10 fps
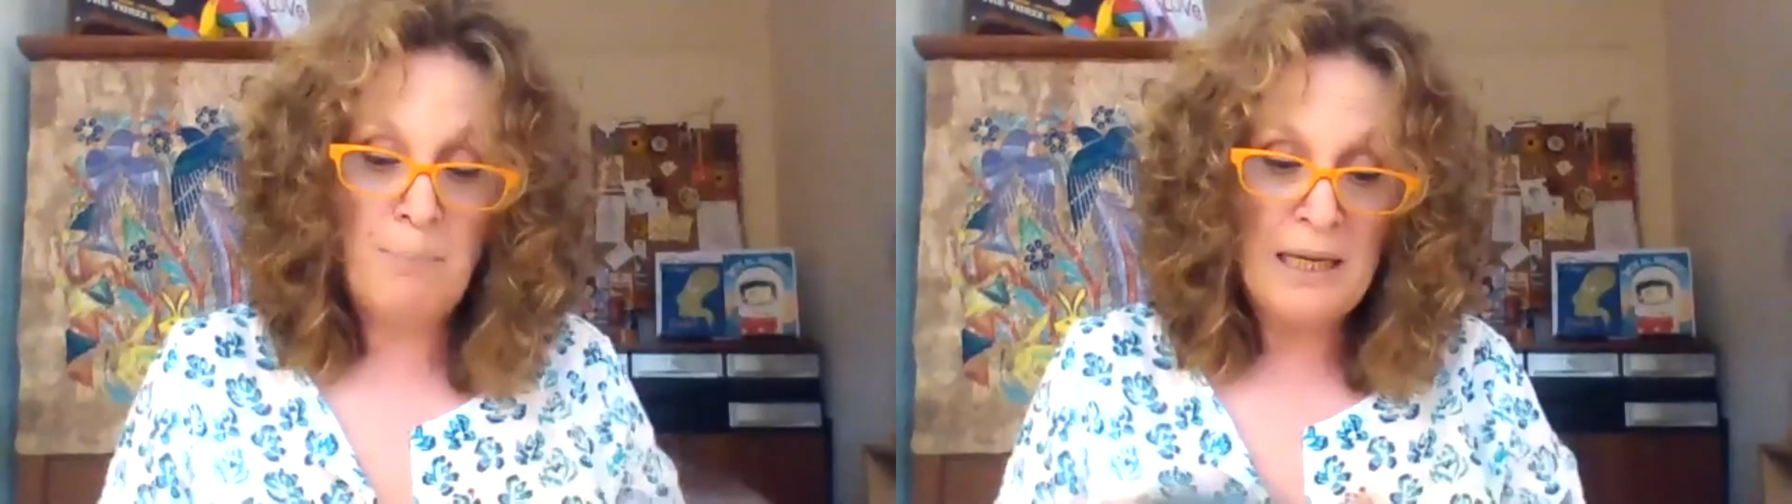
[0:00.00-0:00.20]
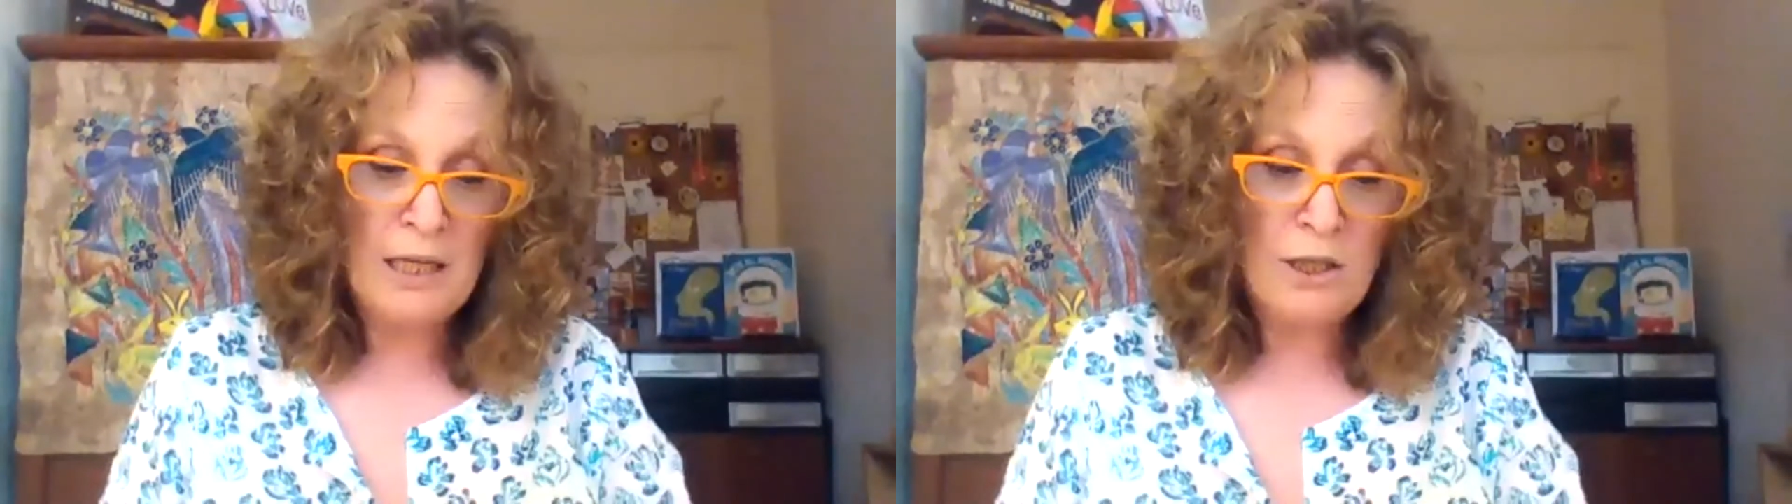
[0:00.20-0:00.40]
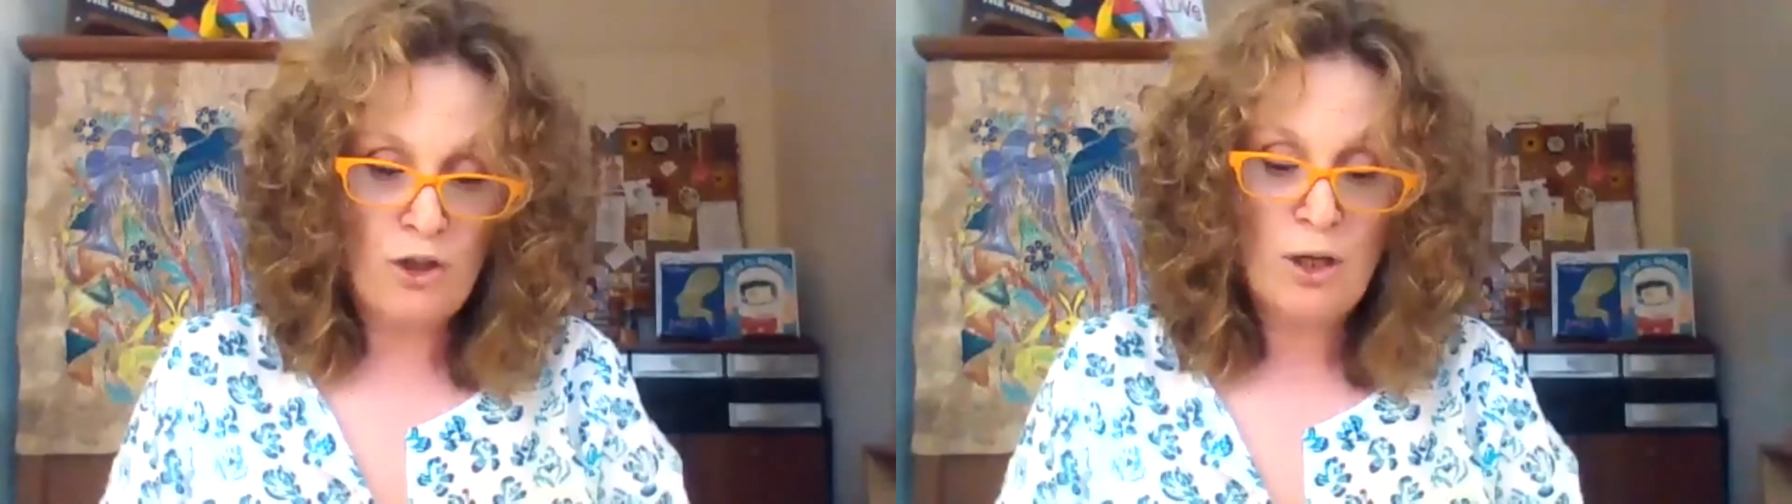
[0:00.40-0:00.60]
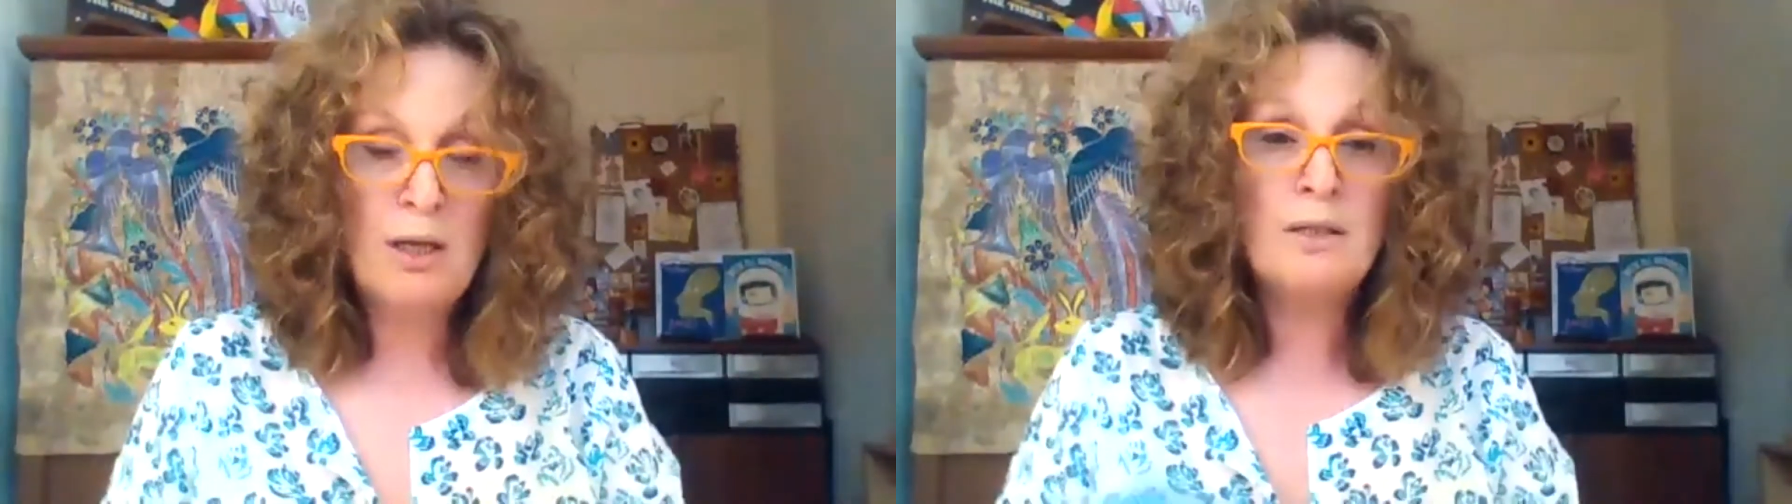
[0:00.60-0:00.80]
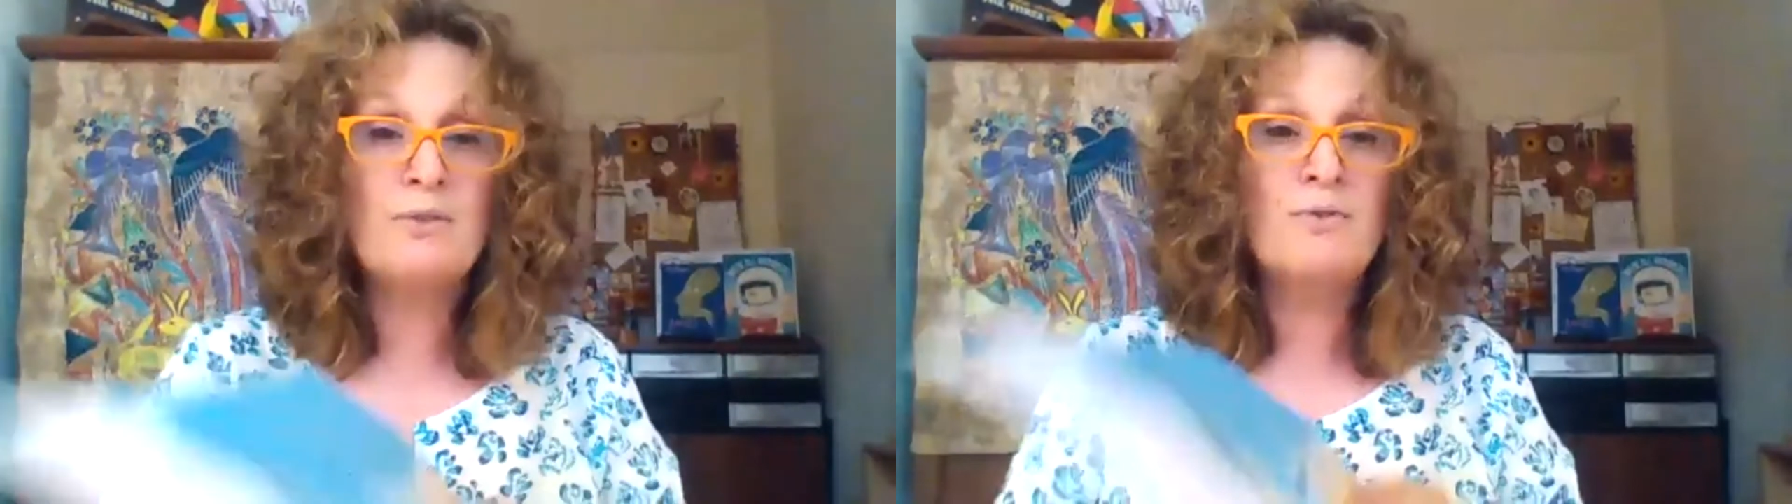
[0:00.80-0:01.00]
beach
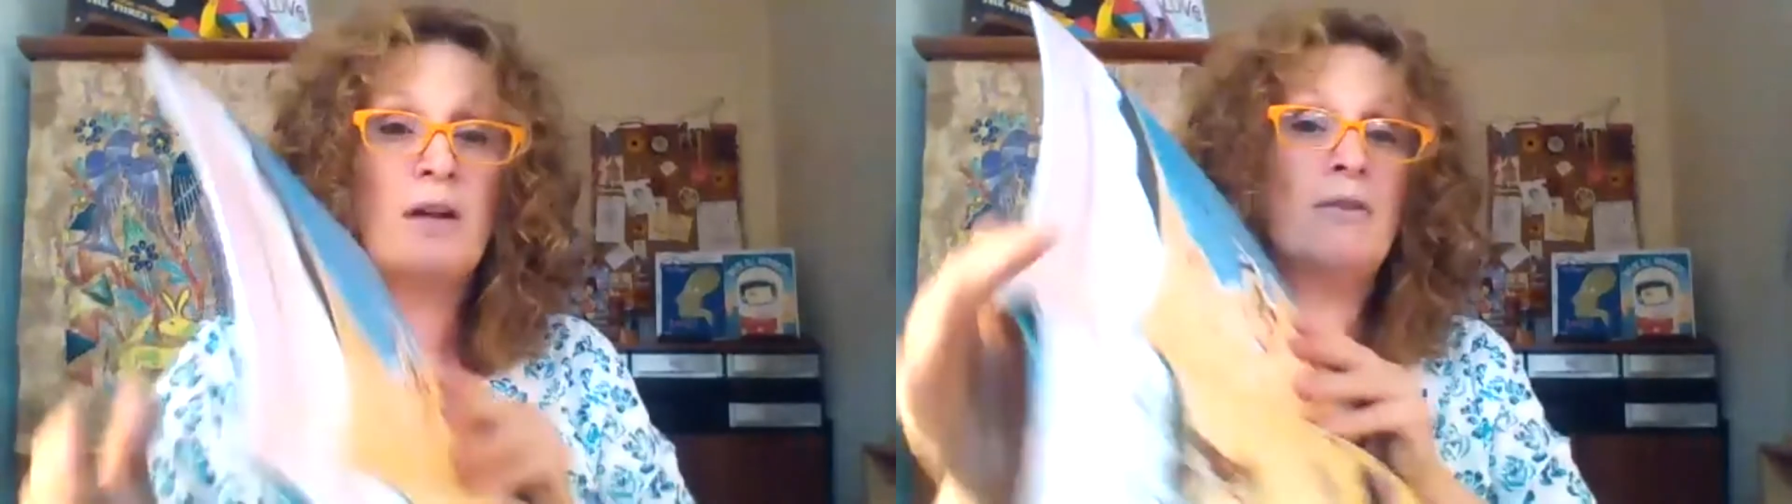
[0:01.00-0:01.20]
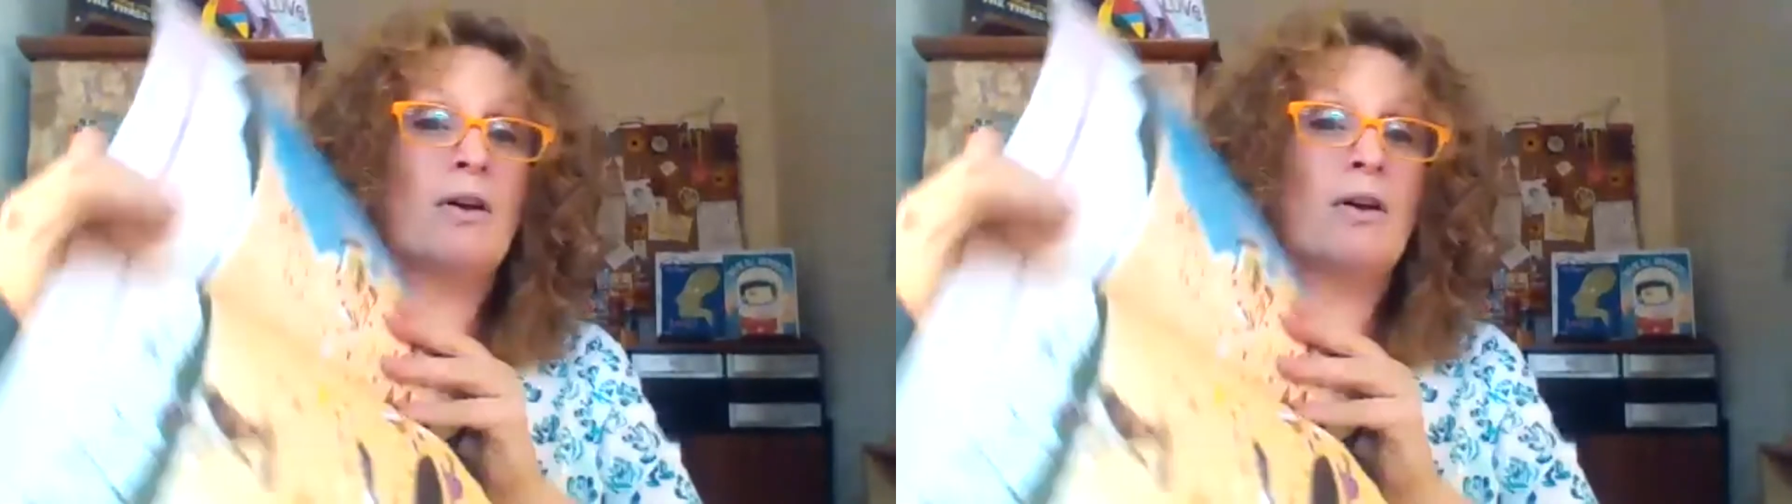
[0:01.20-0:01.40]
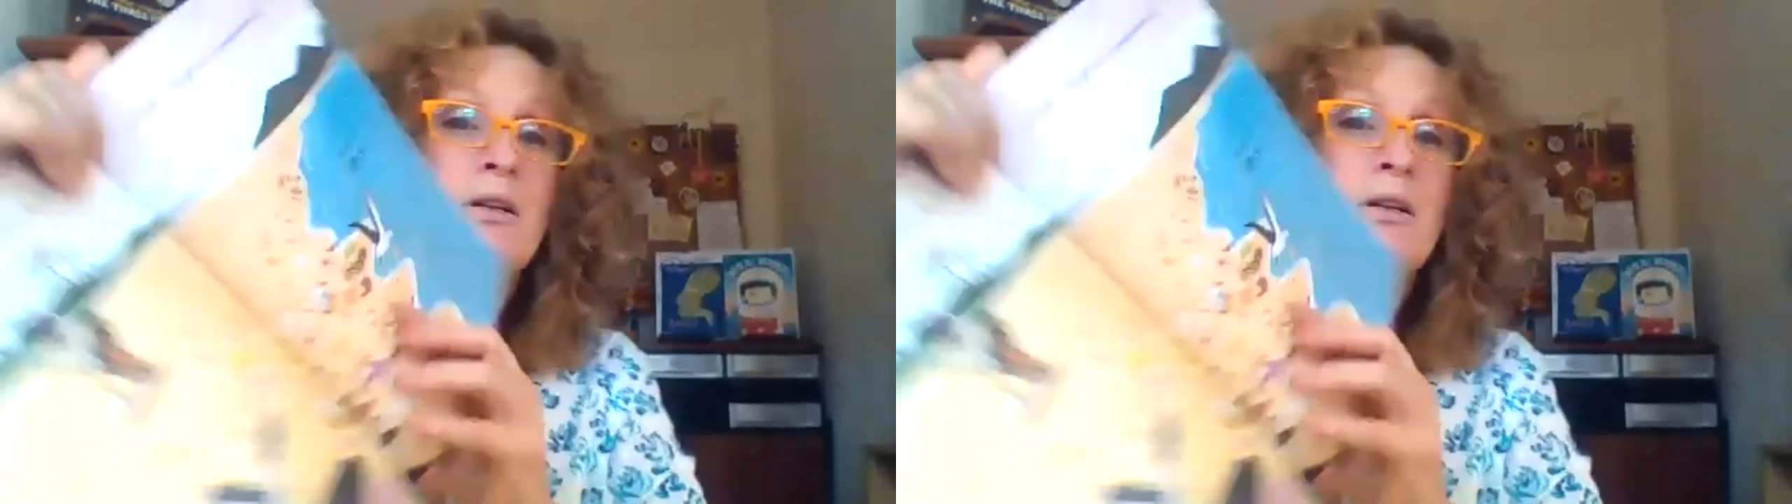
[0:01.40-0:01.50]
is very, very